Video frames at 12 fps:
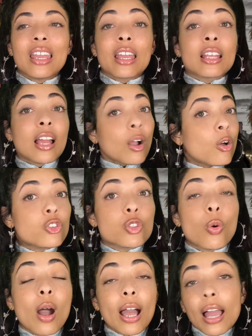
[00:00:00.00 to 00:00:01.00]
And I also
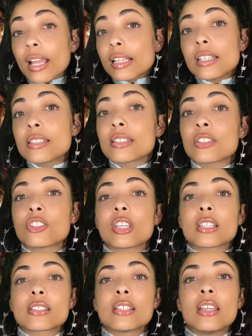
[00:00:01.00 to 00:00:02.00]
highly
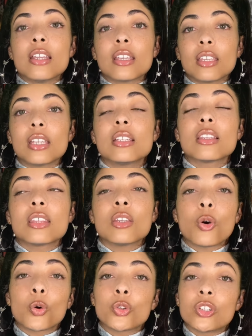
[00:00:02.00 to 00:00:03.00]
suggest get the
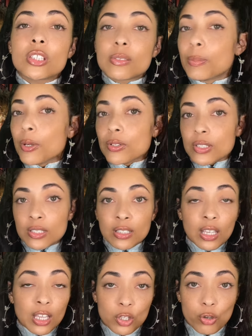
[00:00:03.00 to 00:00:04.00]
oldest person
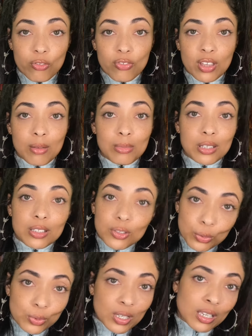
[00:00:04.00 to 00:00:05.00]
in your family
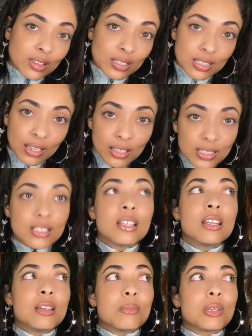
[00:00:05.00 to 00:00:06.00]
to take the test,
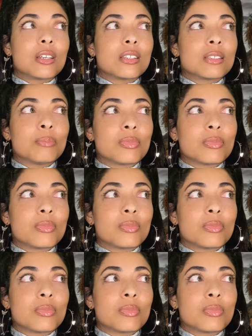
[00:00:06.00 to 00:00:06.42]
because,